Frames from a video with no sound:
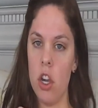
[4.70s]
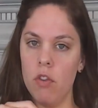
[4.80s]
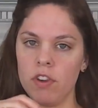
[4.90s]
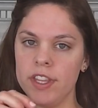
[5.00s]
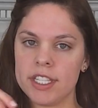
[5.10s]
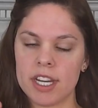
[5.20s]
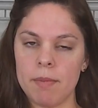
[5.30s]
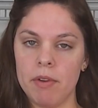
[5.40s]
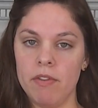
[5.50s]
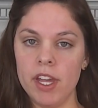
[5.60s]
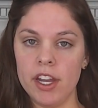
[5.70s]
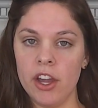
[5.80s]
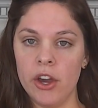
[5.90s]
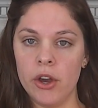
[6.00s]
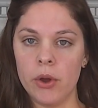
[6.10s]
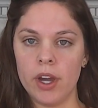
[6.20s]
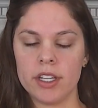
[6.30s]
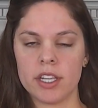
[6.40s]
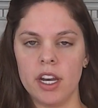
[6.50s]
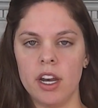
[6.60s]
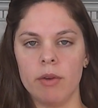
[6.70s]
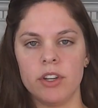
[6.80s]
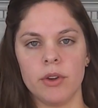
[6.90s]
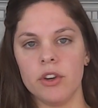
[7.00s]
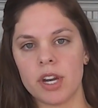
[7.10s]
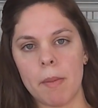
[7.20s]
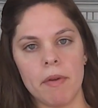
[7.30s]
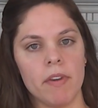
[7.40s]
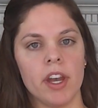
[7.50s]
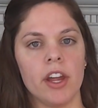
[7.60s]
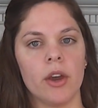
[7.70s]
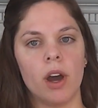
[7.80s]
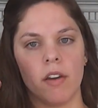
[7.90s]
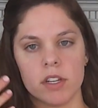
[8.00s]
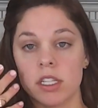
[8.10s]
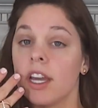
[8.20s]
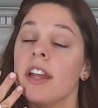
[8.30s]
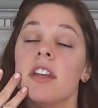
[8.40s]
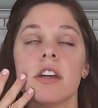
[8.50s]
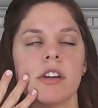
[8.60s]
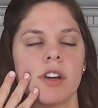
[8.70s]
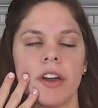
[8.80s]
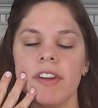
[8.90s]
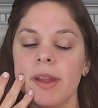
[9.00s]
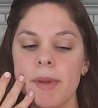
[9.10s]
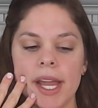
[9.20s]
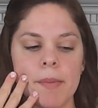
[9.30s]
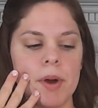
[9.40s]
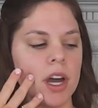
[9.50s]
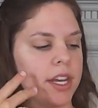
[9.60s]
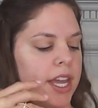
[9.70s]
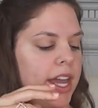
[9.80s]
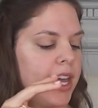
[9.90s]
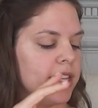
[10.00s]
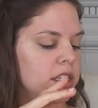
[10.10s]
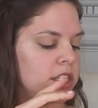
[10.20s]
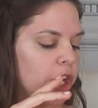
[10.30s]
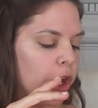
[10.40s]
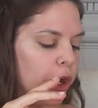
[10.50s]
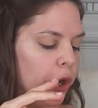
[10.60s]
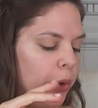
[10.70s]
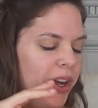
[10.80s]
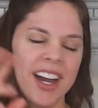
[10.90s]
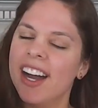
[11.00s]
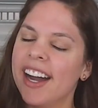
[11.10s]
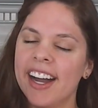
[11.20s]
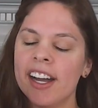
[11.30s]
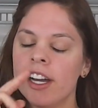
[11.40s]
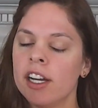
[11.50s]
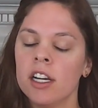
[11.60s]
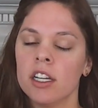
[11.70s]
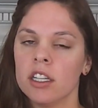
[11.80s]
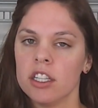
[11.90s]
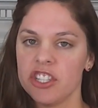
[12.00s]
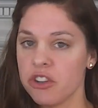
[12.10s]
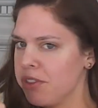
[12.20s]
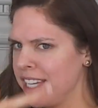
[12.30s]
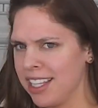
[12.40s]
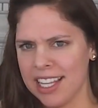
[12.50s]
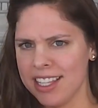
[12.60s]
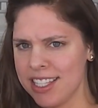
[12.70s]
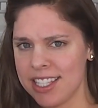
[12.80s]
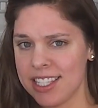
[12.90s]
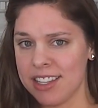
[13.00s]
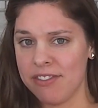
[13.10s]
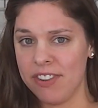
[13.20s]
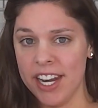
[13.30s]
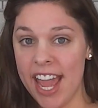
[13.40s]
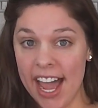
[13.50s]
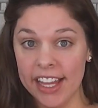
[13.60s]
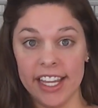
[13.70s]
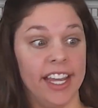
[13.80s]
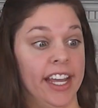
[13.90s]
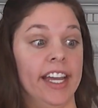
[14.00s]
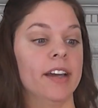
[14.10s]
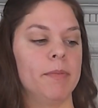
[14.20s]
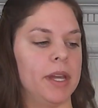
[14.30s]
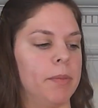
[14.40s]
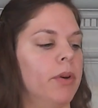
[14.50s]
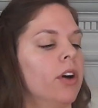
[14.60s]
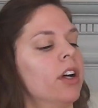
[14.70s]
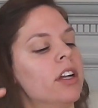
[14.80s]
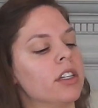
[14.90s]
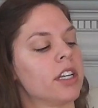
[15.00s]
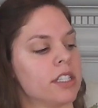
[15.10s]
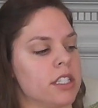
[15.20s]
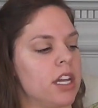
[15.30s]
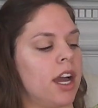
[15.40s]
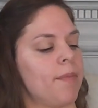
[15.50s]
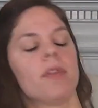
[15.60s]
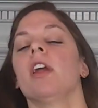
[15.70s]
for this type of video, I decided I would do a new type of video. Obviously, I don't have any makeup on yet, so don't think that this is the finale, people, because it's not.